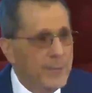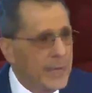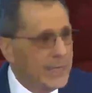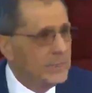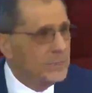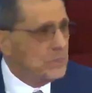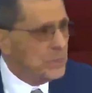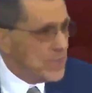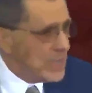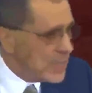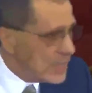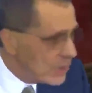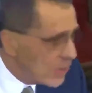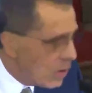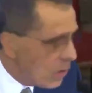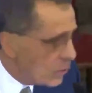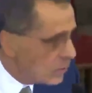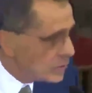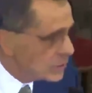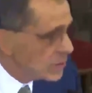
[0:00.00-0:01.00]
Exceed
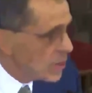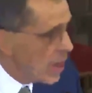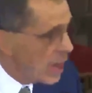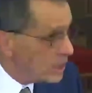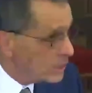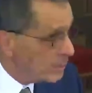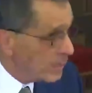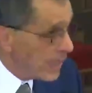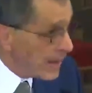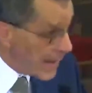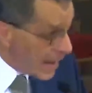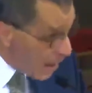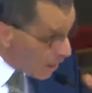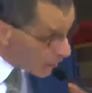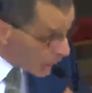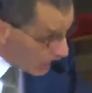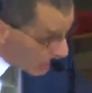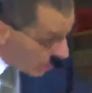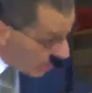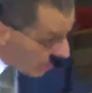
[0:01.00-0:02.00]
those caused by
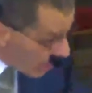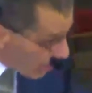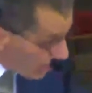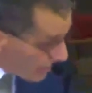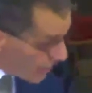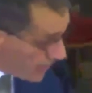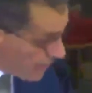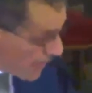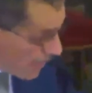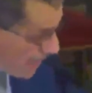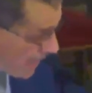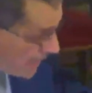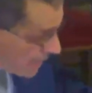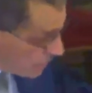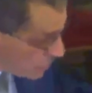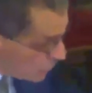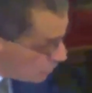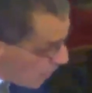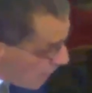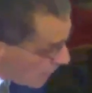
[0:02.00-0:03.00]
alcohol
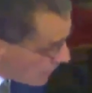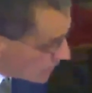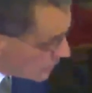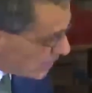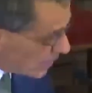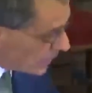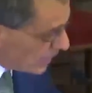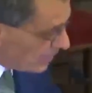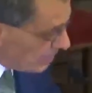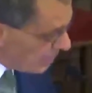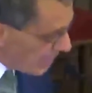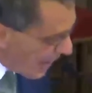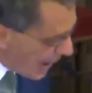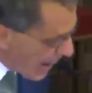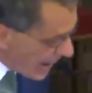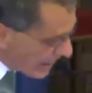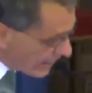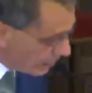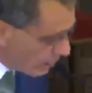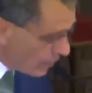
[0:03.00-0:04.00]
and drugs
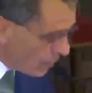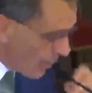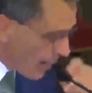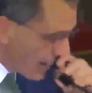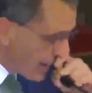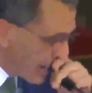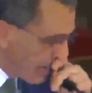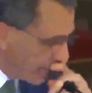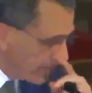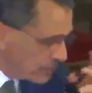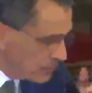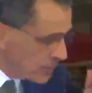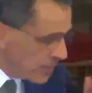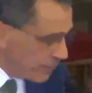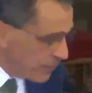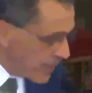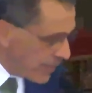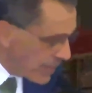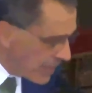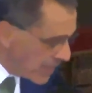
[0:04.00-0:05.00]
combined. If we wake up at
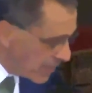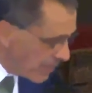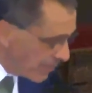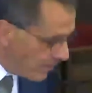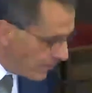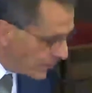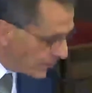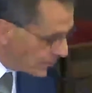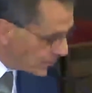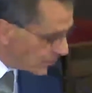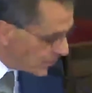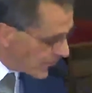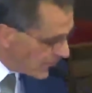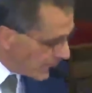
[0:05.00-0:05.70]
7 a.m., which